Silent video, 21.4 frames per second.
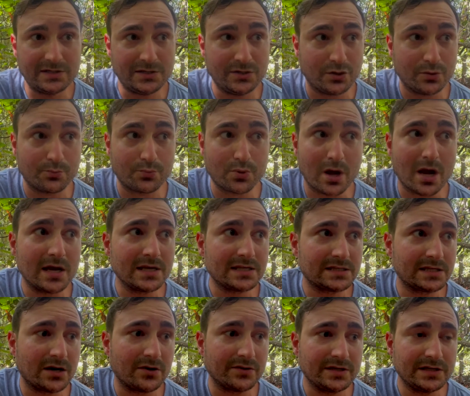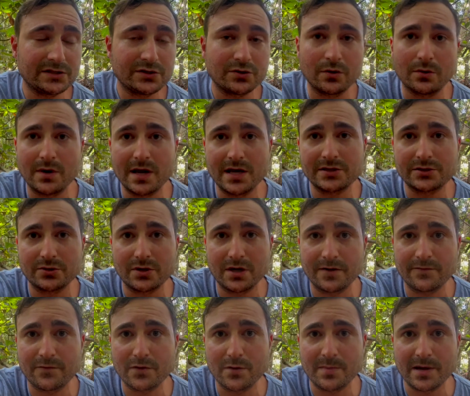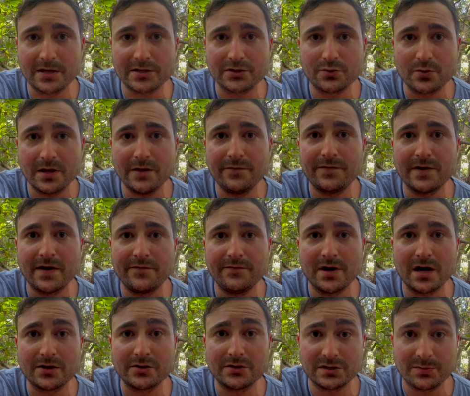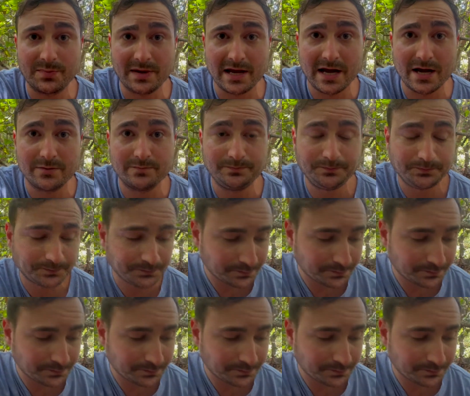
You could probably sell these to a restaurant for about $25 a pound.